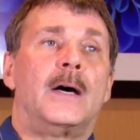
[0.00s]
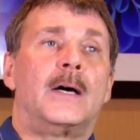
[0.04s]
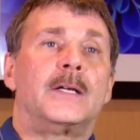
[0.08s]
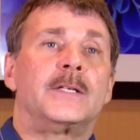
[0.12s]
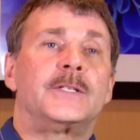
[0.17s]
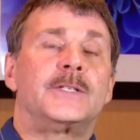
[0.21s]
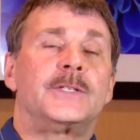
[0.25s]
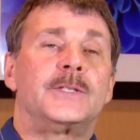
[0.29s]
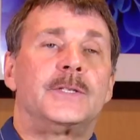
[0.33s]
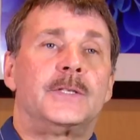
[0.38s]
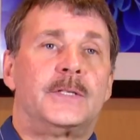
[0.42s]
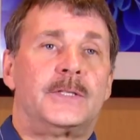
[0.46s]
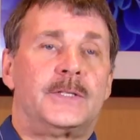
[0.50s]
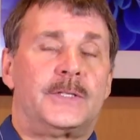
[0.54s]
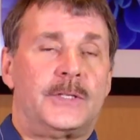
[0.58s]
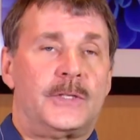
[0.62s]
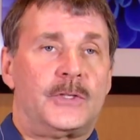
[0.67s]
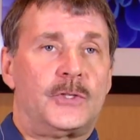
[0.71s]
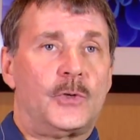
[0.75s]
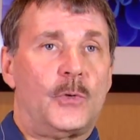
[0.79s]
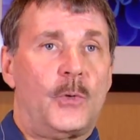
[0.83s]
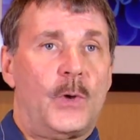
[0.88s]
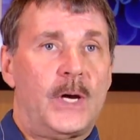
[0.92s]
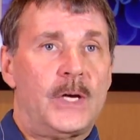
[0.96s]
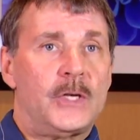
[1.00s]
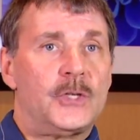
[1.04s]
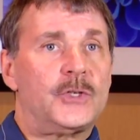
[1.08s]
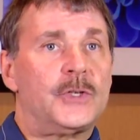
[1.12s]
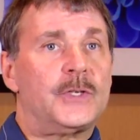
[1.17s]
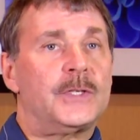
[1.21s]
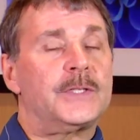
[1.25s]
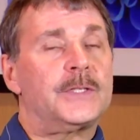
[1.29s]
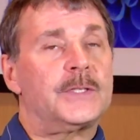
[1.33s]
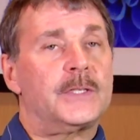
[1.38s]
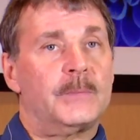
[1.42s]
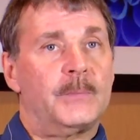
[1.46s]

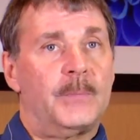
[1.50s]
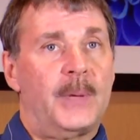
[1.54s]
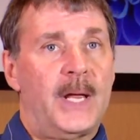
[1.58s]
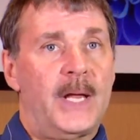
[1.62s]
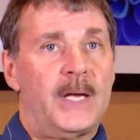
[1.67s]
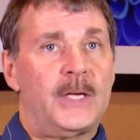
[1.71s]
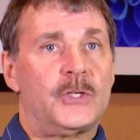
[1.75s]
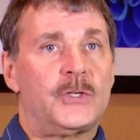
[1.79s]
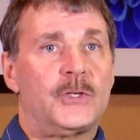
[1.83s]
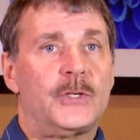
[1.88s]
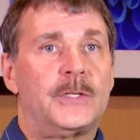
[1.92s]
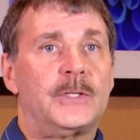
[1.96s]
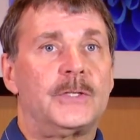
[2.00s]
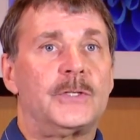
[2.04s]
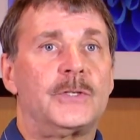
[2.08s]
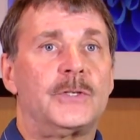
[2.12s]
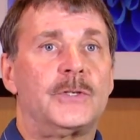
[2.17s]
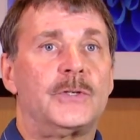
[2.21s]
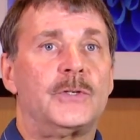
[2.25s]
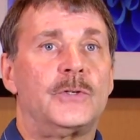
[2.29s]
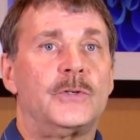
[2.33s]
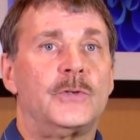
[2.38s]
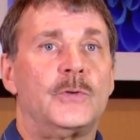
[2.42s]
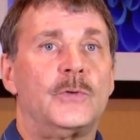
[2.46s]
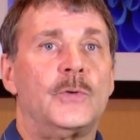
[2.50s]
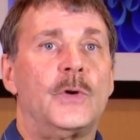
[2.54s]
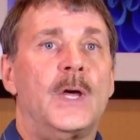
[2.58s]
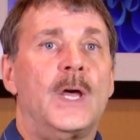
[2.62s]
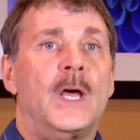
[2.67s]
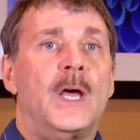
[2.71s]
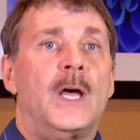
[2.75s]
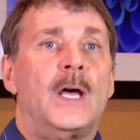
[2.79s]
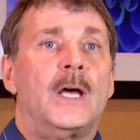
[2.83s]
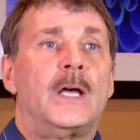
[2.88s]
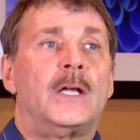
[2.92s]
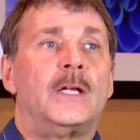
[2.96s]
situations and patients who
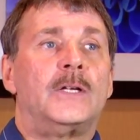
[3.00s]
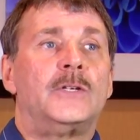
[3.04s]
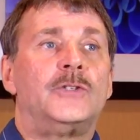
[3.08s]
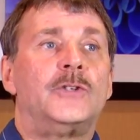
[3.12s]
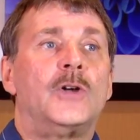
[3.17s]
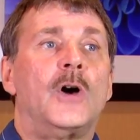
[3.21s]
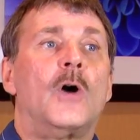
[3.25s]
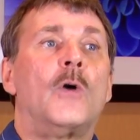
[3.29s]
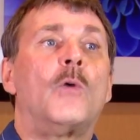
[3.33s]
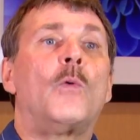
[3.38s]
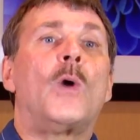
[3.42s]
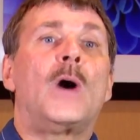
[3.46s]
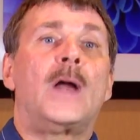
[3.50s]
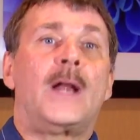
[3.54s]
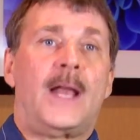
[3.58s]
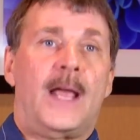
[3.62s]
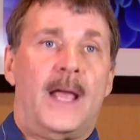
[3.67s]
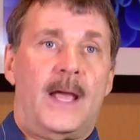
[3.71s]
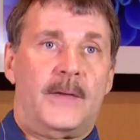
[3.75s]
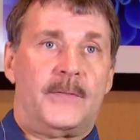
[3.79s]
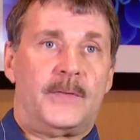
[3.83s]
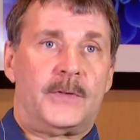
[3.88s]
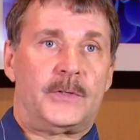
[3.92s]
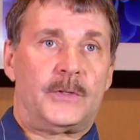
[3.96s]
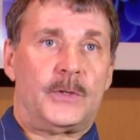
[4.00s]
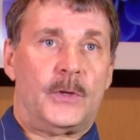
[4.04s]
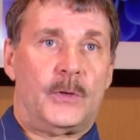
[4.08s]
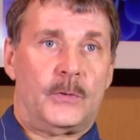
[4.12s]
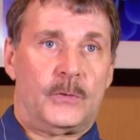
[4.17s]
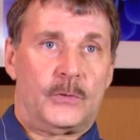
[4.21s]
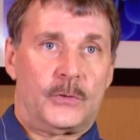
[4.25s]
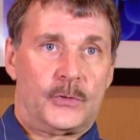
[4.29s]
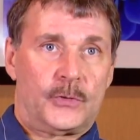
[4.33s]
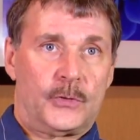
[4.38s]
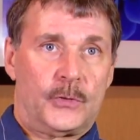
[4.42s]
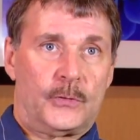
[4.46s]
don't want to have a
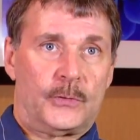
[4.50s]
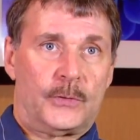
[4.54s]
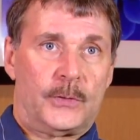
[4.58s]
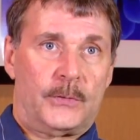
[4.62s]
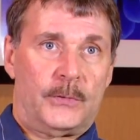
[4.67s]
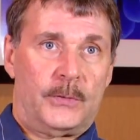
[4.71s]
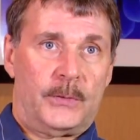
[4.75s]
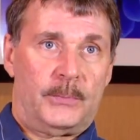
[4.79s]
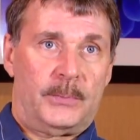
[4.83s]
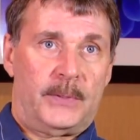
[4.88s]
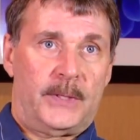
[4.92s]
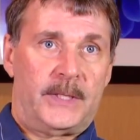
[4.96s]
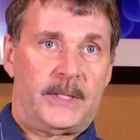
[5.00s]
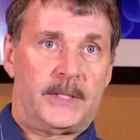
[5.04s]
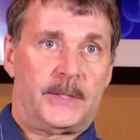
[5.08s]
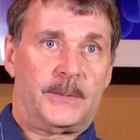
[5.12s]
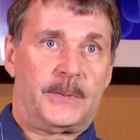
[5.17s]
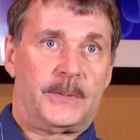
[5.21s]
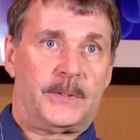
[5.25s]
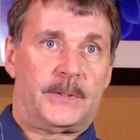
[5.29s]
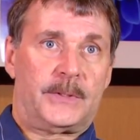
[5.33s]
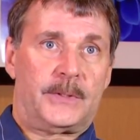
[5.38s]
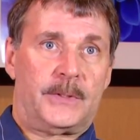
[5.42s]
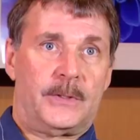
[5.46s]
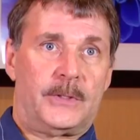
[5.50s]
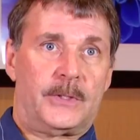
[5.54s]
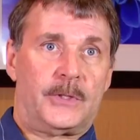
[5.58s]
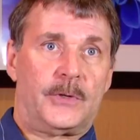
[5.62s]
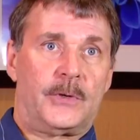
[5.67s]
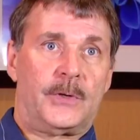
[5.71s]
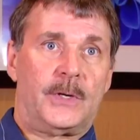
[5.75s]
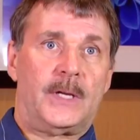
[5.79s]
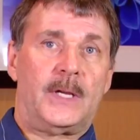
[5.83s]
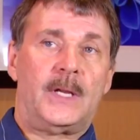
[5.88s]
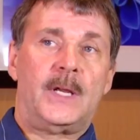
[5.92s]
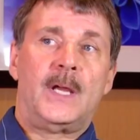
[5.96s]
total shoulder replacement
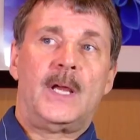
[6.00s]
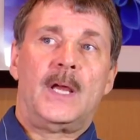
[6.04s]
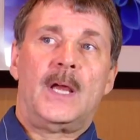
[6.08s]
surgery,